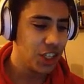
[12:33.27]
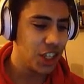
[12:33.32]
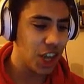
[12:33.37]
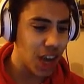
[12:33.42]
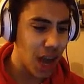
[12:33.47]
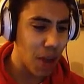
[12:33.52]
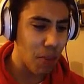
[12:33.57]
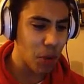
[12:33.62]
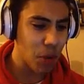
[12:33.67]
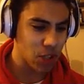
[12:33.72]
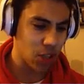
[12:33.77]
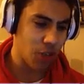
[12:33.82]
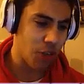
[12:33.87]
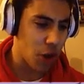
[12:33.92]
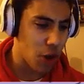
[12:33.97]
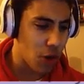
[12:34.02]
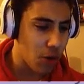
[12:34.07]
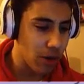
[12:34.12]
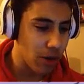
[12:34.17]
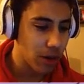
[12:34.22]
Shut up, both of
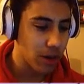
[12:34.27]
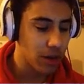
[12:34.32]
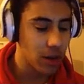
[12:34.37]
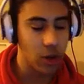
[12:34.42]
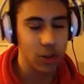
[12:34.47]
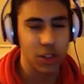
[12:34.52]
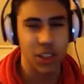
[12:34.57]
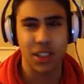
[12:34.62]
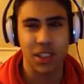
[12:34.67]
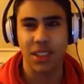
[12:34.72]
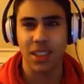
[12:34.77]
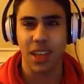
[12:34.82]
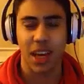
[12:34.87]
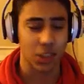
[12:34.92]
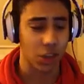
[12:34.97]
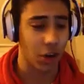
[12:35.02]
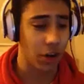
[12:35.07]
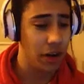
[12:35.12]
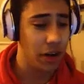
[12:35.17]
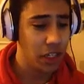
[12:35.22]
you! No, this is the
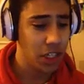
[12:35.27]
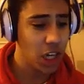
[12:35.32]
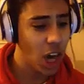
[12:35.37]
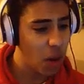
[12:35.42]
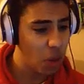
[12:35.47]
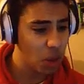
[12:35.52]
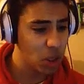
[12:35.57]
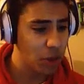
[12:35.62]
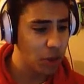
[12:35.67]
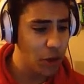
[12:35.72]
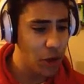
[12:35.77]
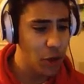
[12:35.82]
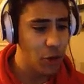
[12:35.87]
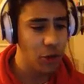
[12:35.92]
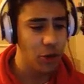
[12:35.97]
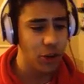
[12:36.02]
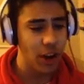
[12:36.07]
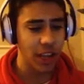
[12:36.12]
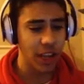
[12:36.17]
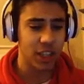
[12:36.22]
guy, sorry. Shut up, both of
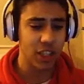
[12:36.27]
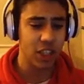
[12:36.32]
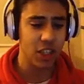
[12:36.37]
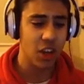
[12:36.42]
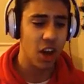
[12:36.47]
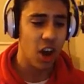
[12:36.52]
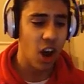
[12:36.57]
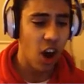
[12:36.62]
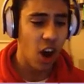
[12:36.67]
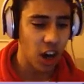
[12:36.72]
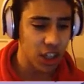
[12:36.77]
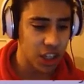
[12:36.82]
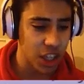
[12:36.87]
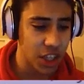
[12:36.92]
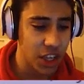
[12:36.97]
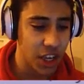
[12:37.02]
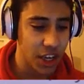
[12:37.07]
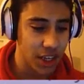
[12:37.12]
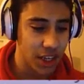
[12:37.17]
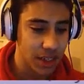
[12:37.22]
you! You're getting hot
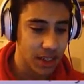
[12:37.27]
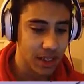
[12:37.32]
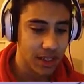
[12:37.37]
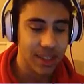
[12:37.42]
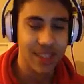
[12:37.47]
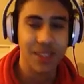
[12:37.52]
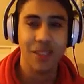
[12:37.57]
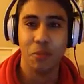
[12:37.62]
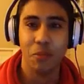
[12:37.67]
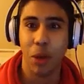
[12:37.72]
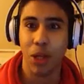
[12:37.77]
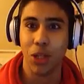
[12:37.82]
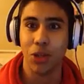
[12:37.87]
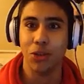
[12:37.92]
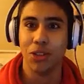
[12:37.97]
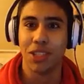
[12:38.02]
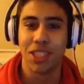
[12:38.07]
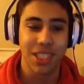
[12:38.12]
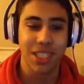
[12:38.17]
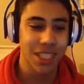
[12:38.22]
in here,
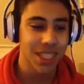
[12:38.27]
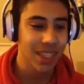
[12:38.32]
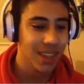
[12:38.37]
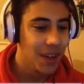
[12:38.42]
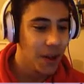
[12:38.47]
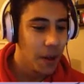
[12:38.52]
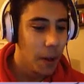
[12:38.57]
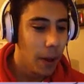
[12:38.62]
balloons.